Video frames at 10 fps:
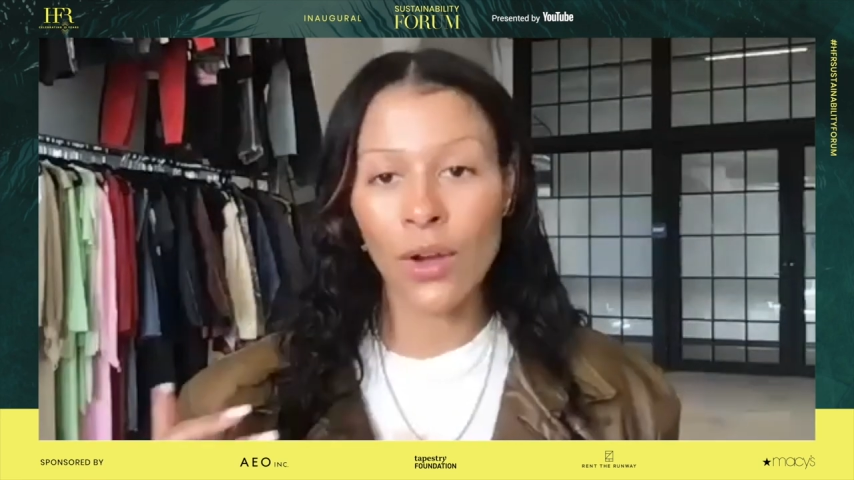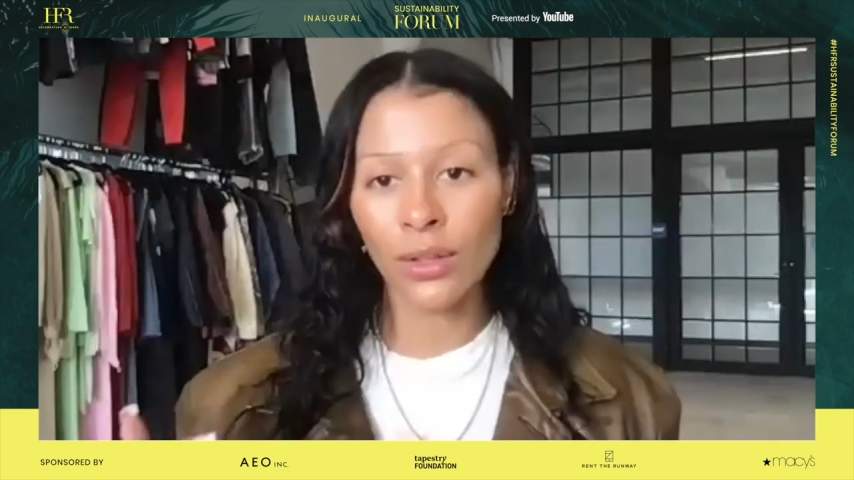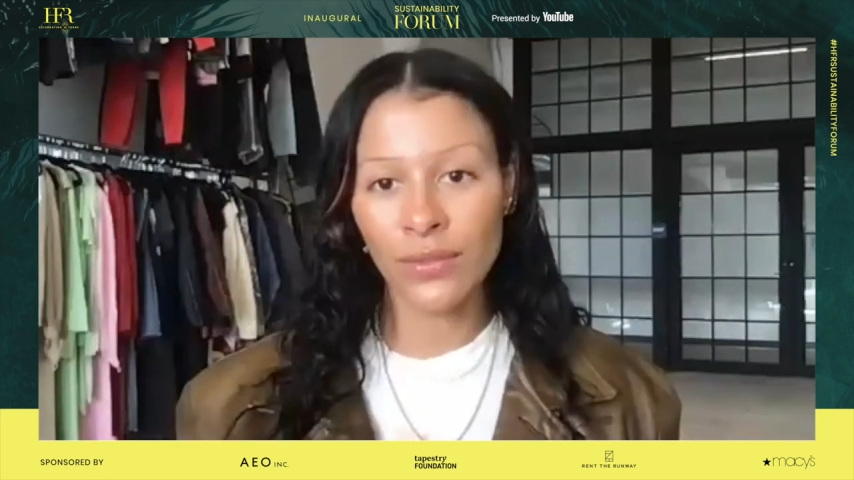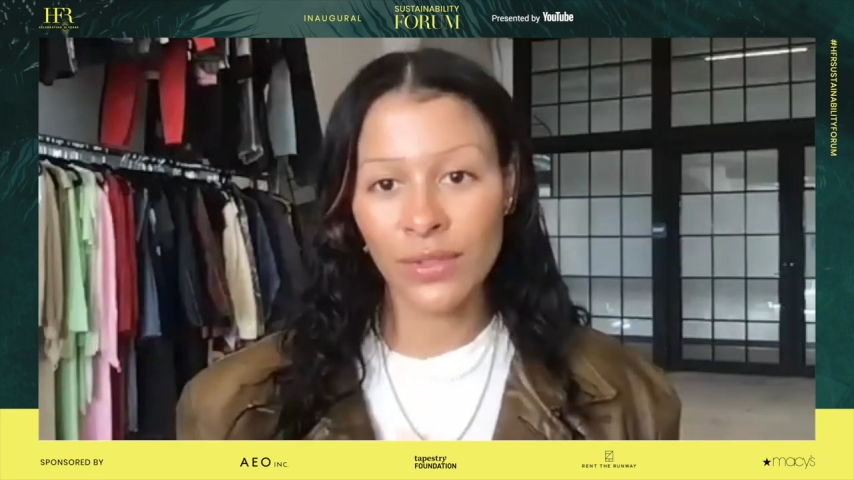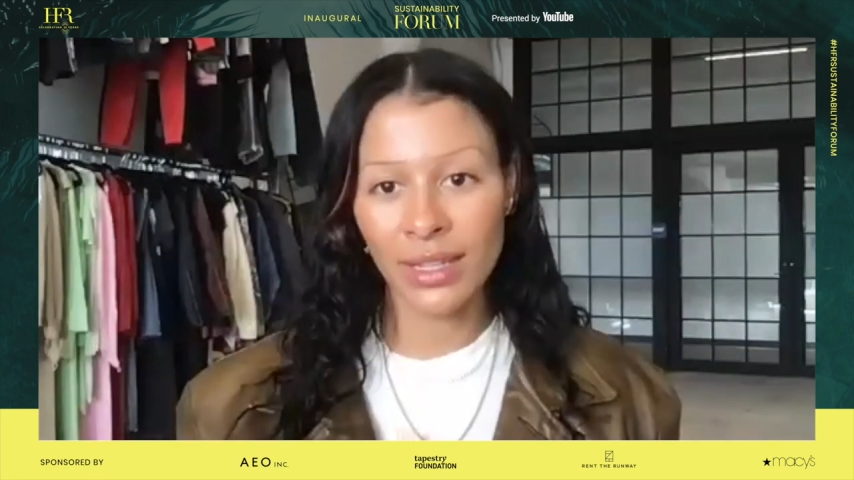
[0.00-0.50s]

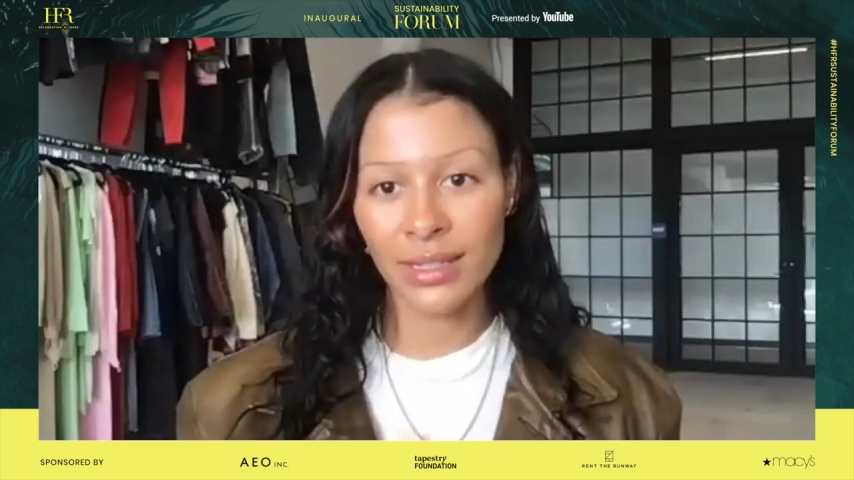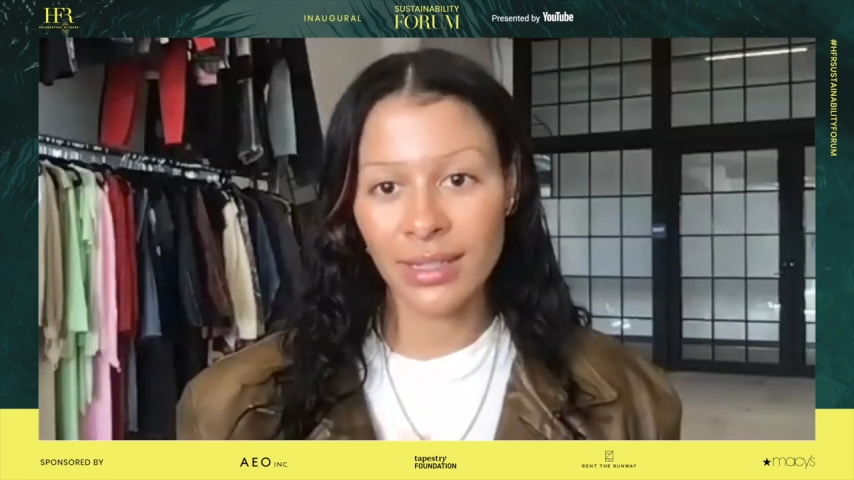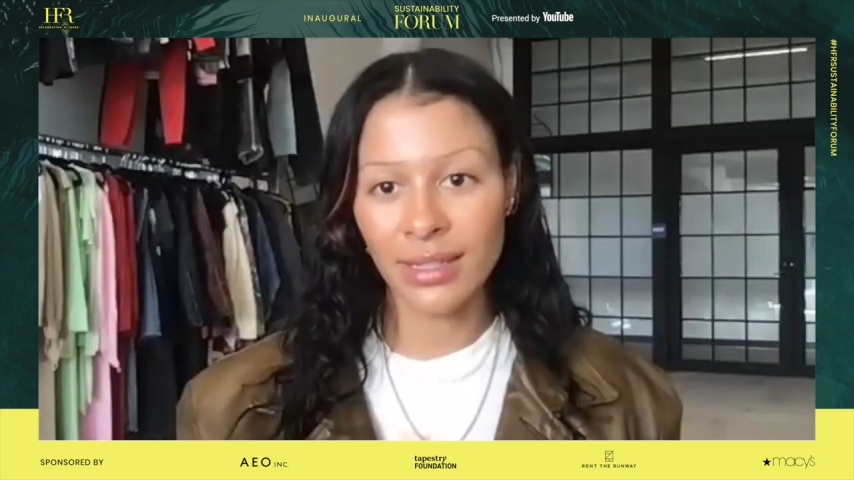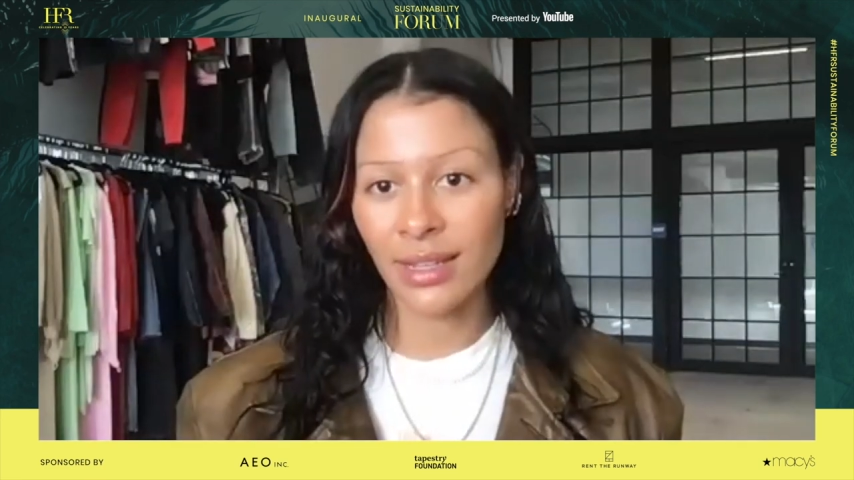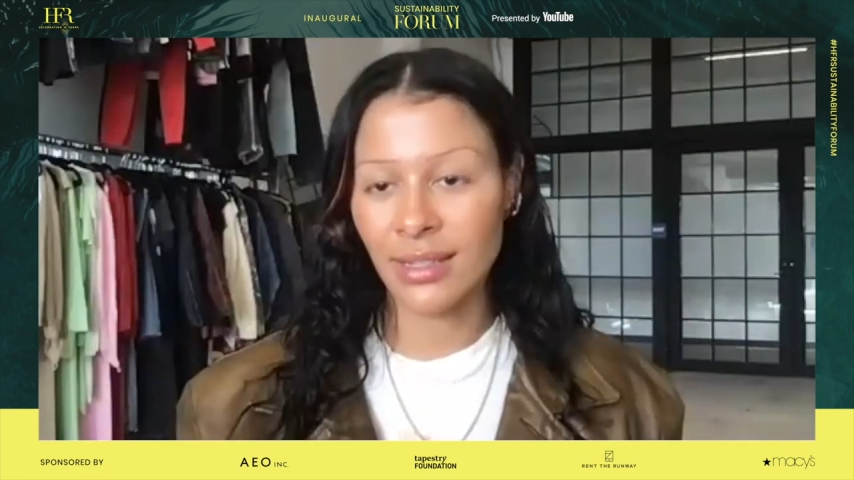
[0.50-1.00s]
all of these
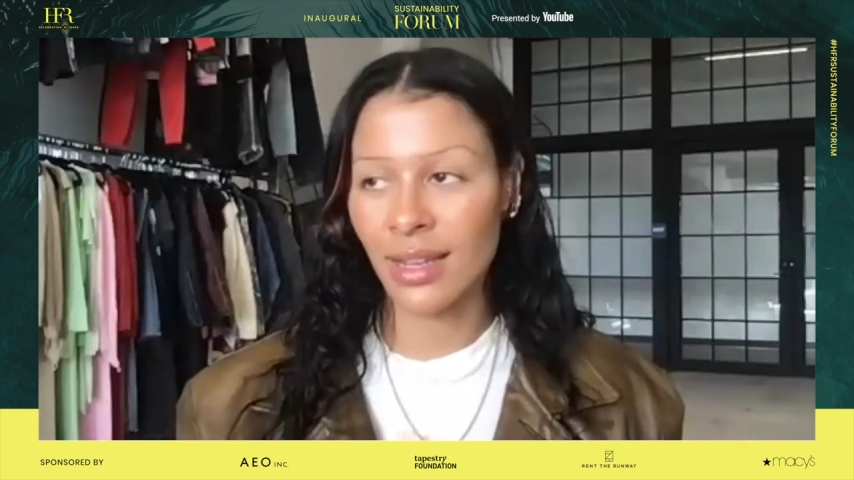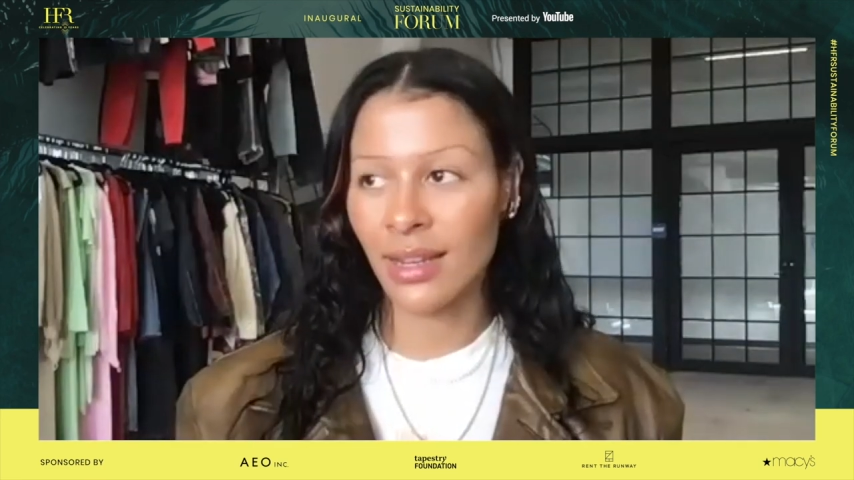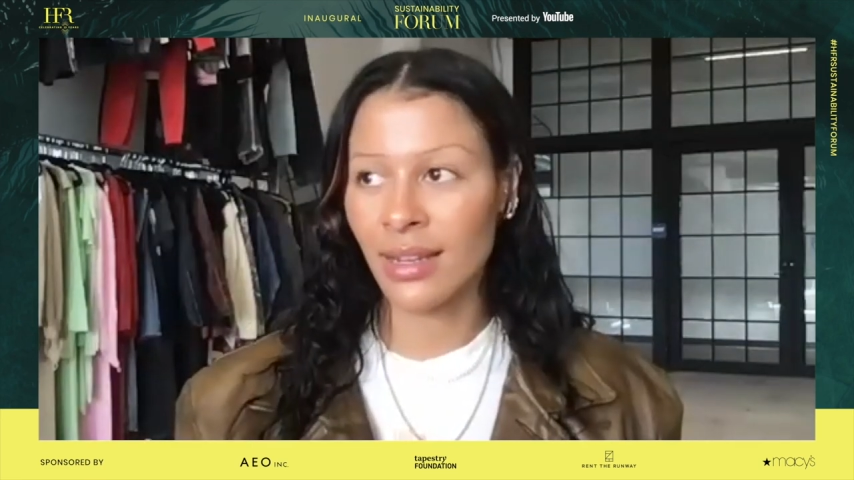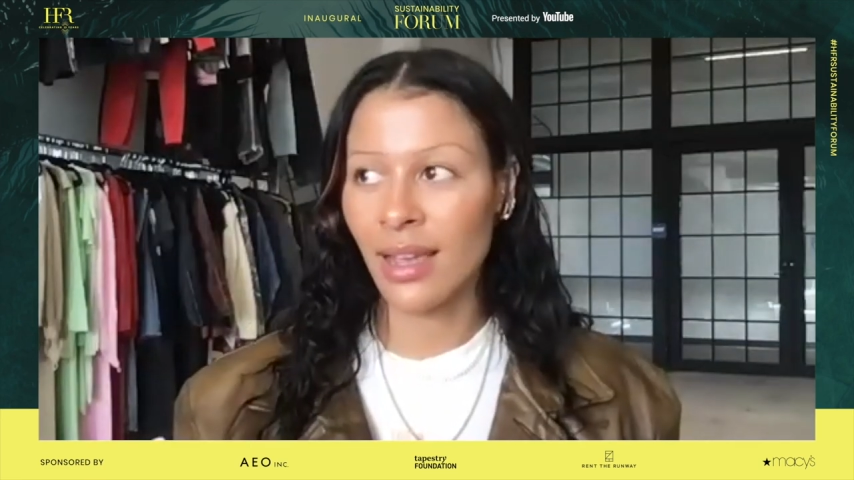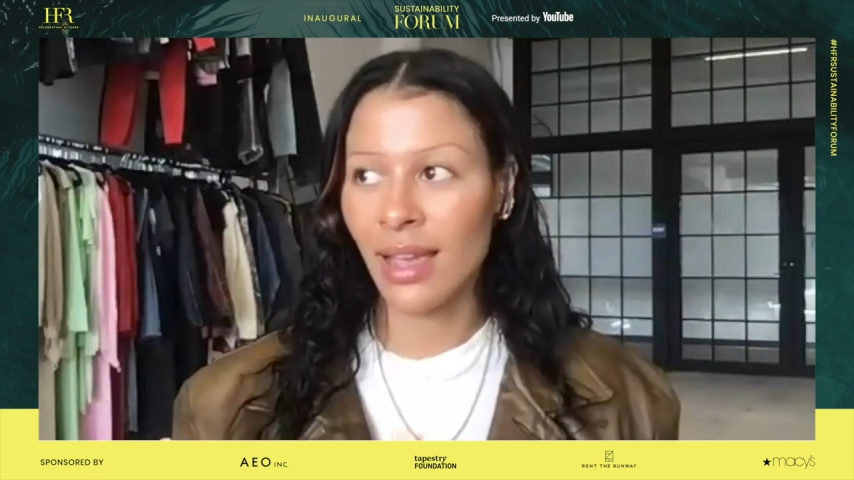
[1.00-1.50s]
things
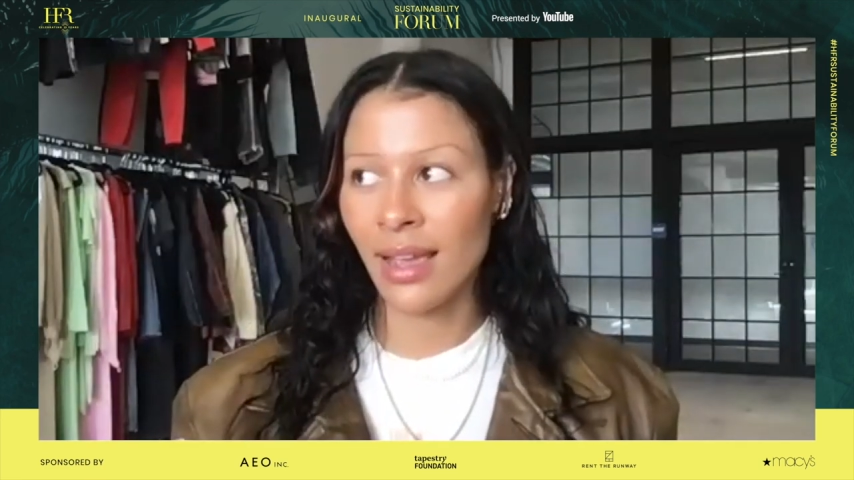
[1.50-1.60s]
and